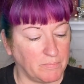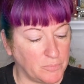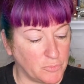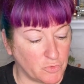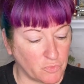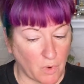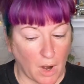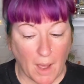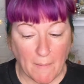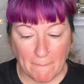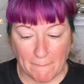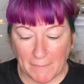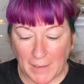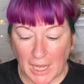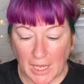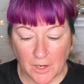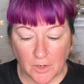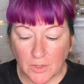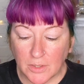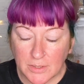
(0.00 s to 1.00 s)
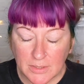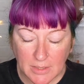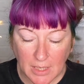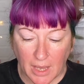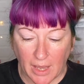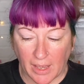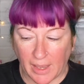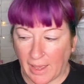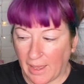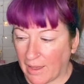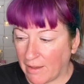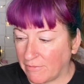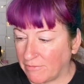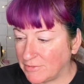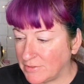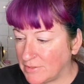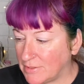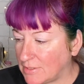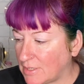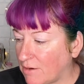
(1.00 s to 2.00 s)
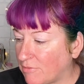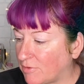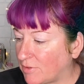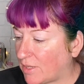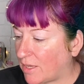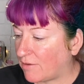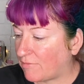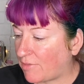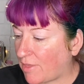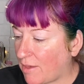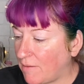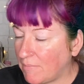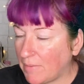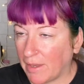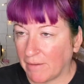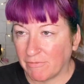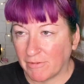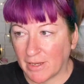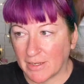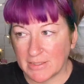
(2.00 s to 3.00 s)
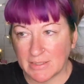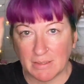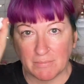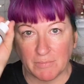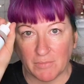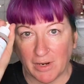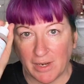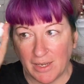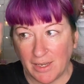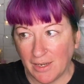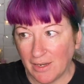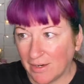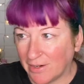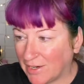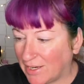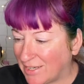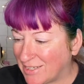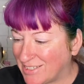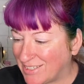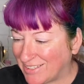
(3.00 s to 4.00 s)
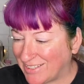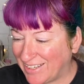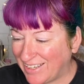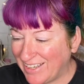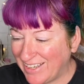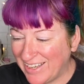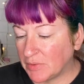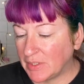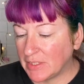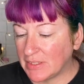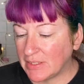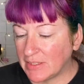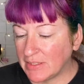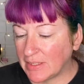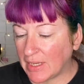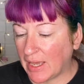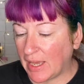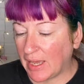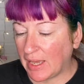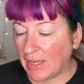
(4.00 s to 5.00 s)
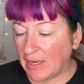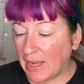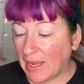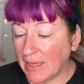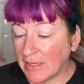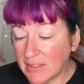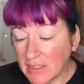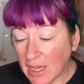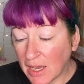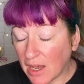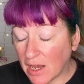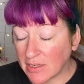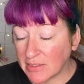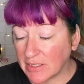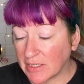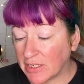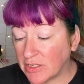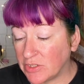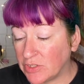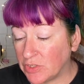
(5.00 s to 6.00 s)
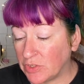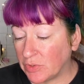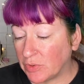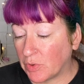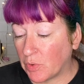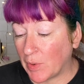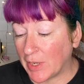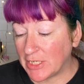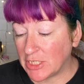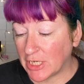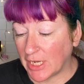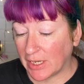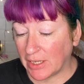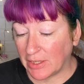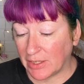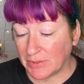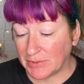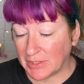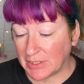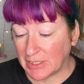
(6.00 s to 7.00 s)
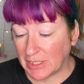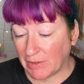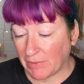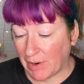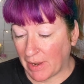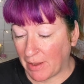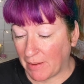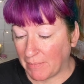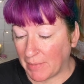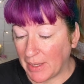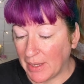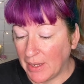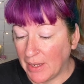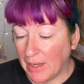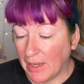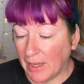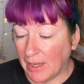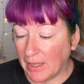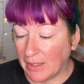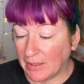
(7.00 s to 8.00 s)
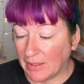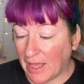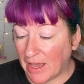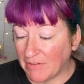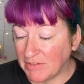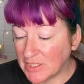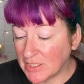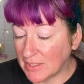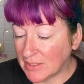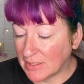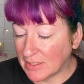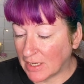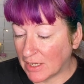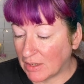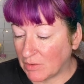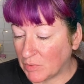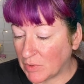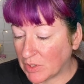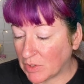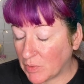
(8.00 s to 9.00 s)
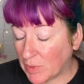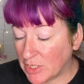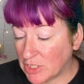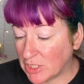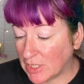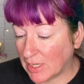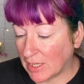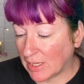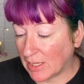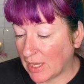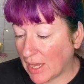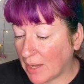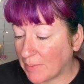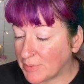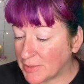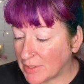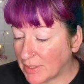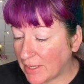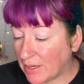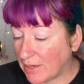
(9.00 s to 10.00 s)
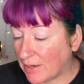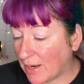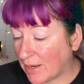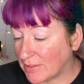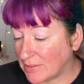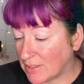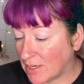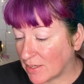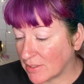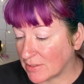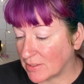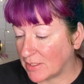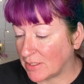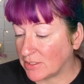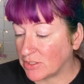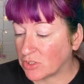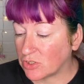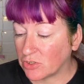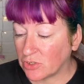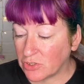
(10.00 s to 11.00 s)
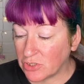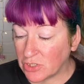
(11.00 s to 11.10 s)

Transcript: drop bottles. I have several of them. I've got some right here, actually. This is an Antioxidant Do Quench and Glow Serum. It lavishes skin with quenching encapsulated antioxidants,